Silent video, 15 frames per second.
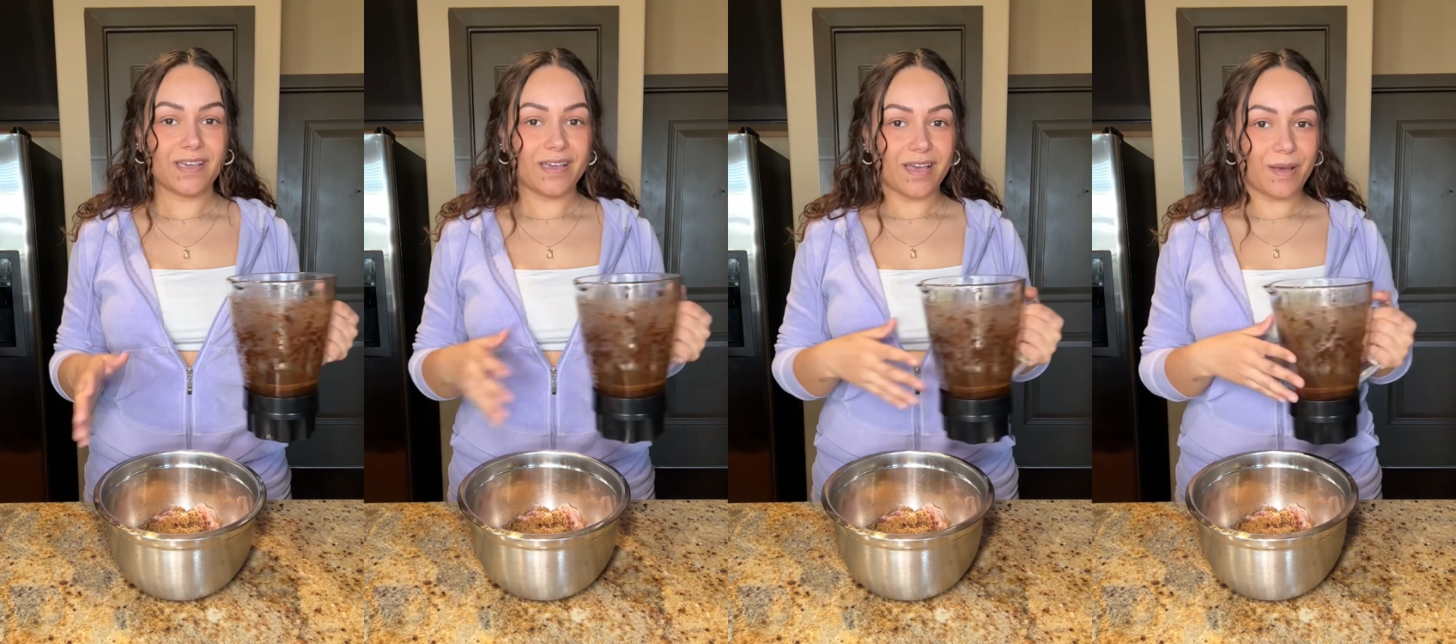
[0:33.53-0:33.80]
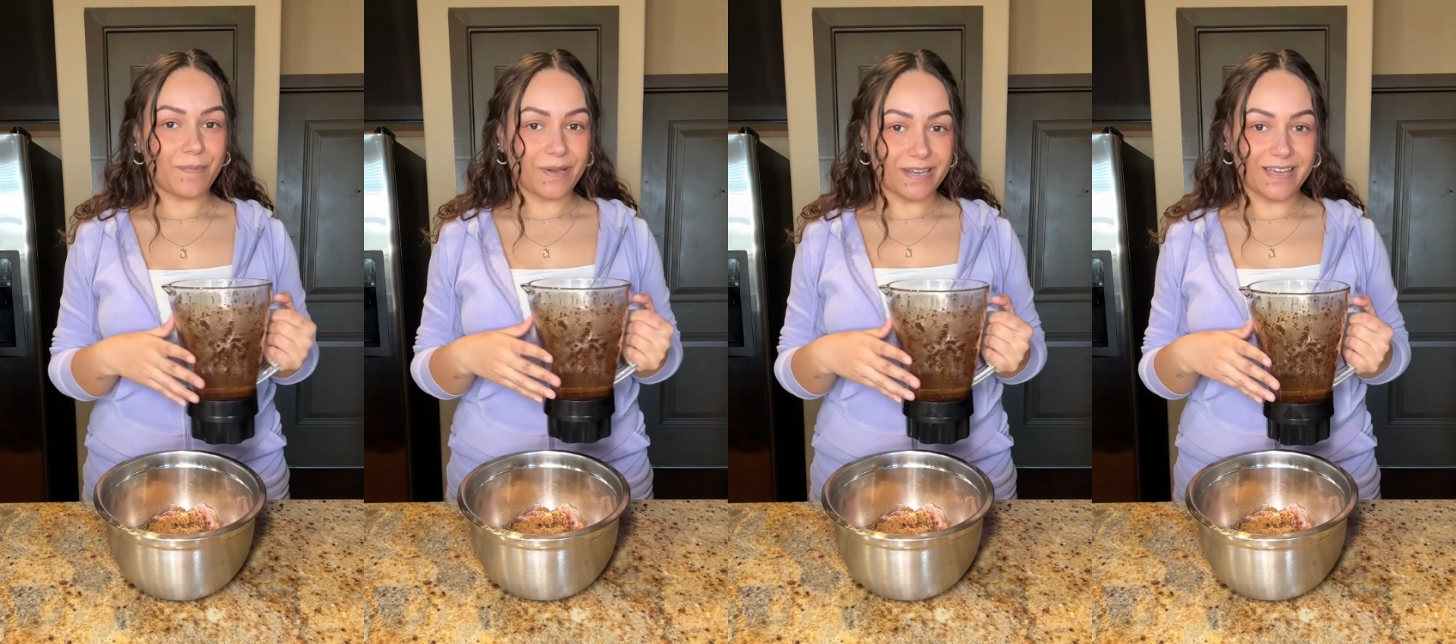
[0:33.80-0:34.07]

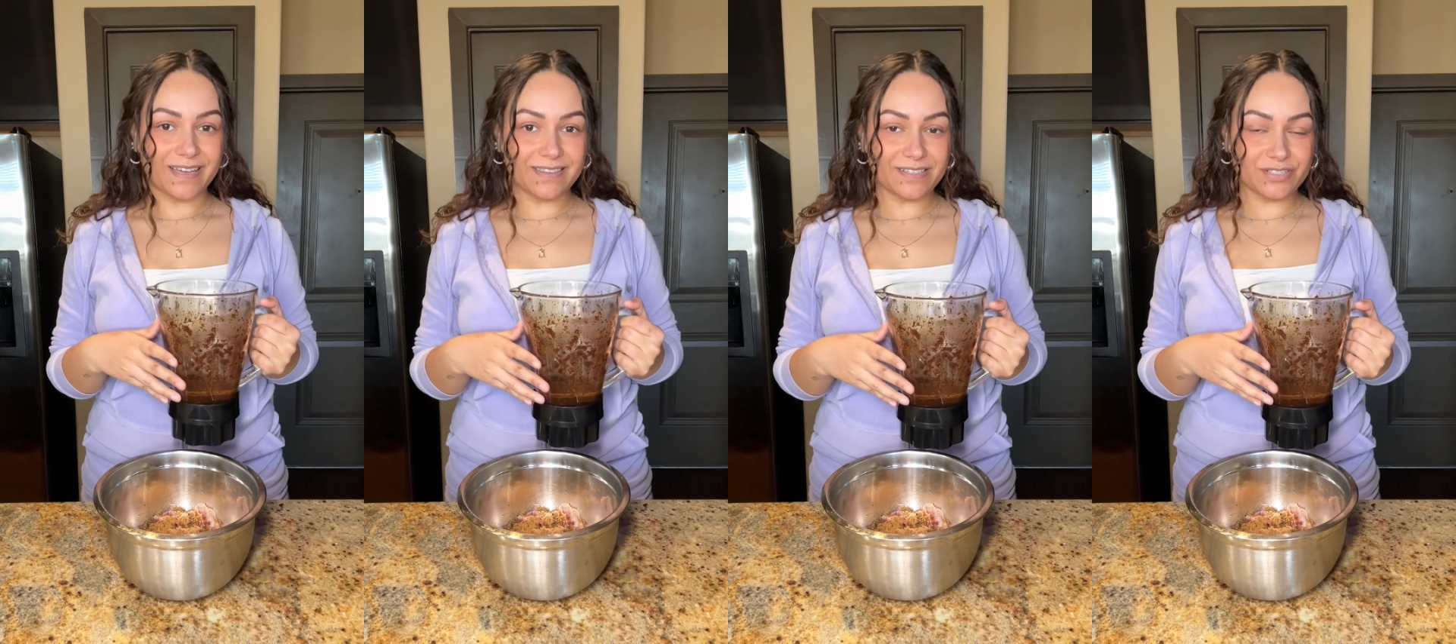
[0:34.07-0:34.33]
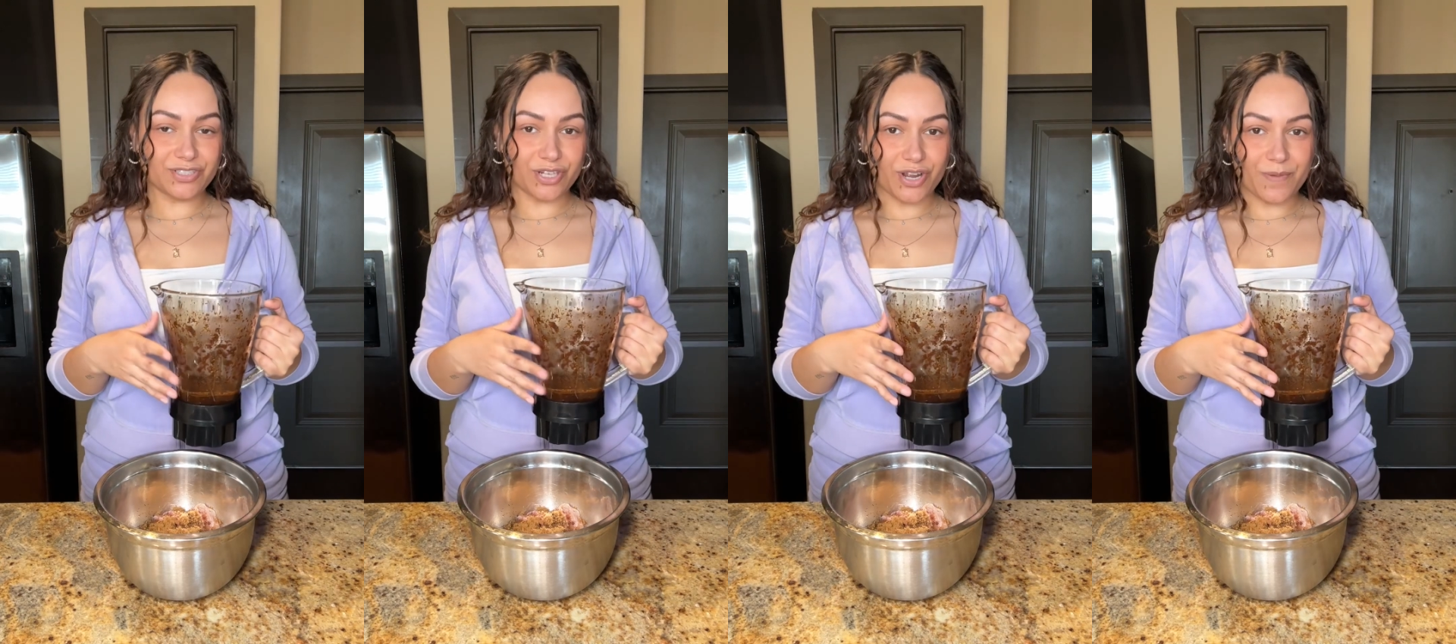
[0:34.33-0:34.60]
I'm gonna add this
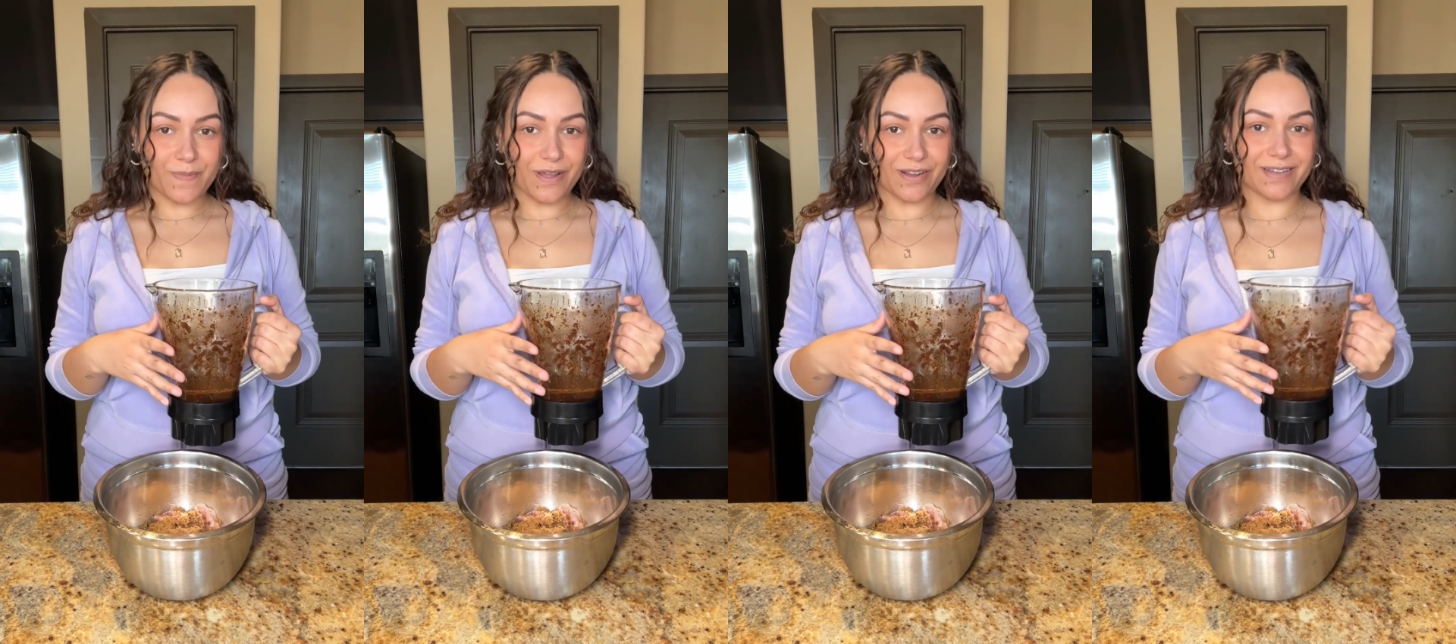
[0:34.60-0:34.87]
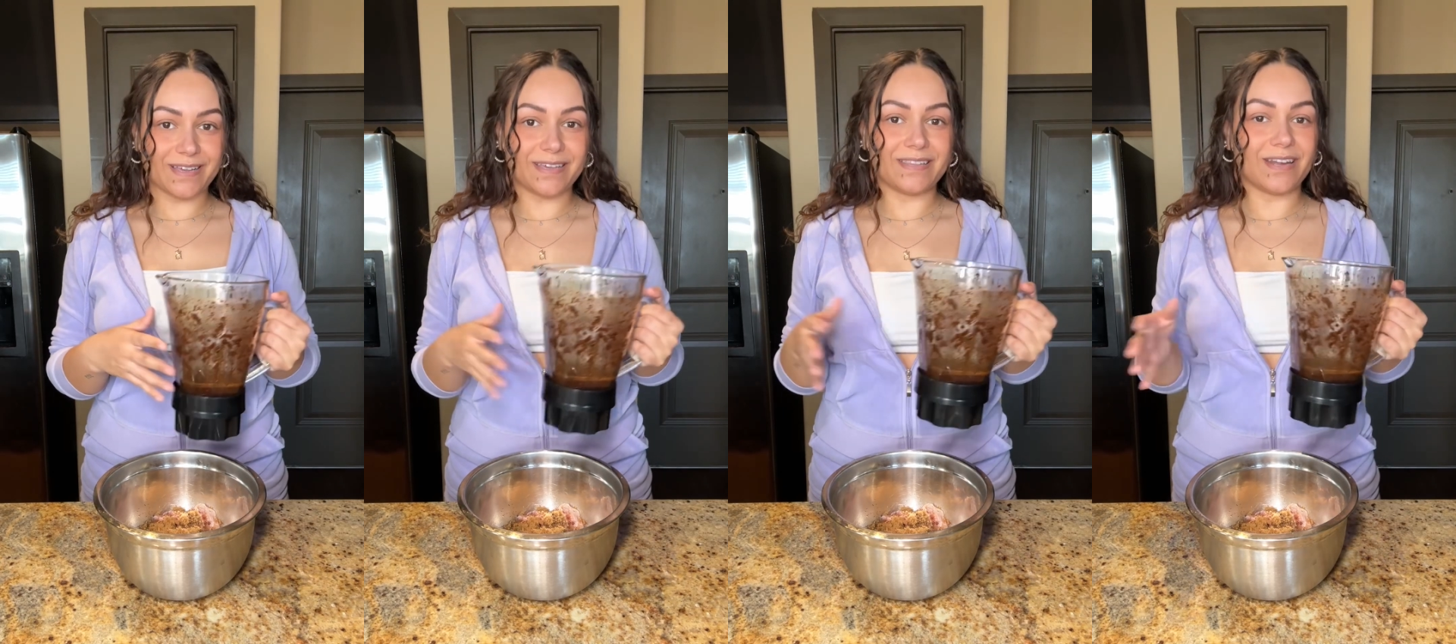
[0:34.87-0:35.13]
jerk
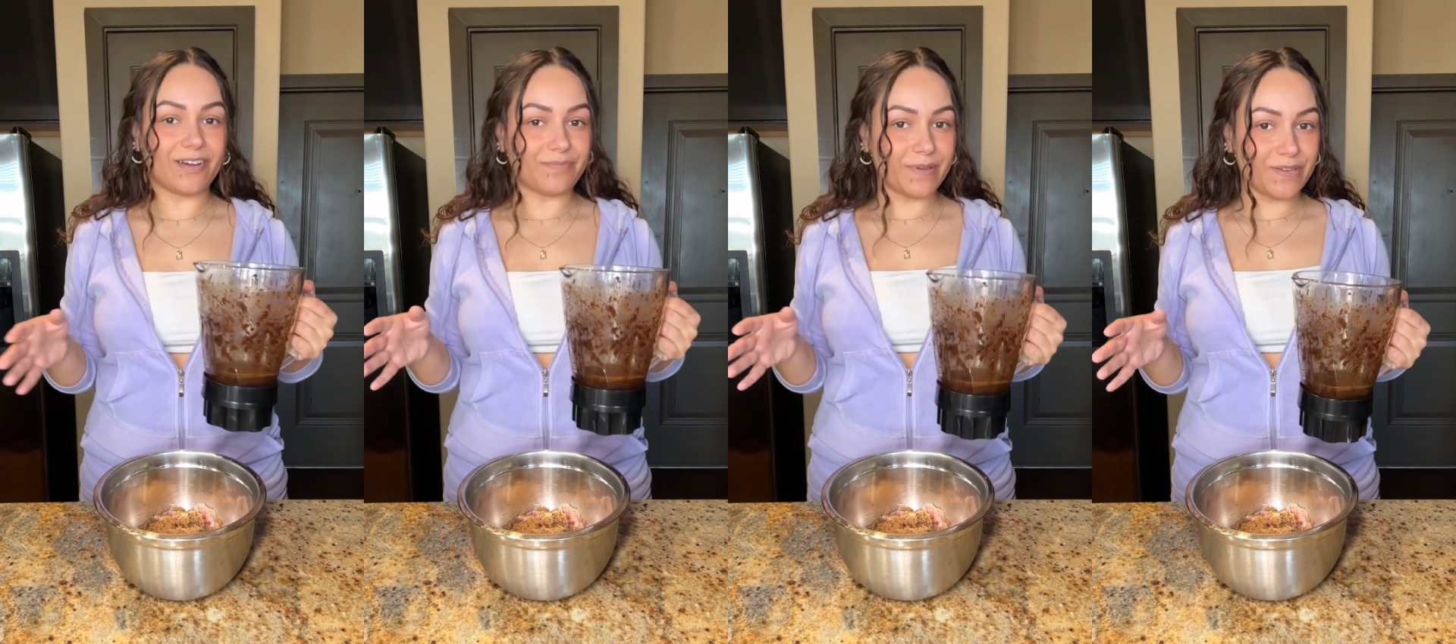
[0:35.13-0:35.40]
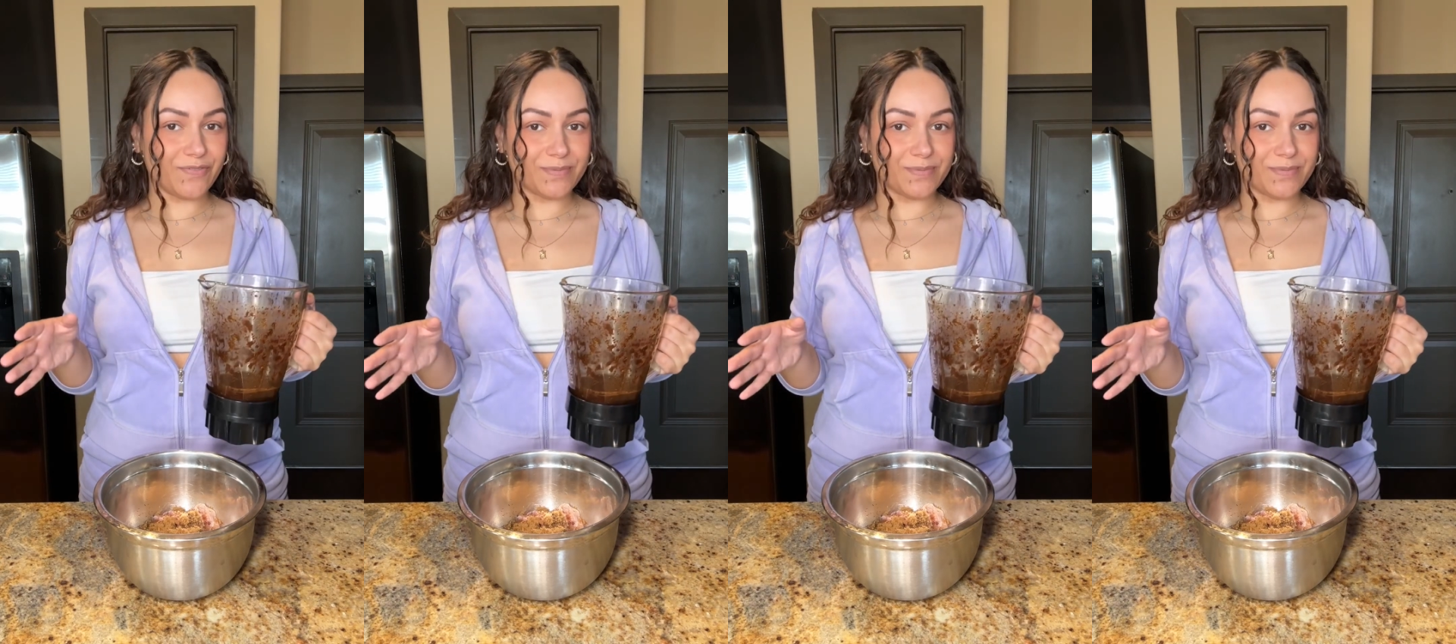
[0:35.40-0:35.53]
marinade that I've made from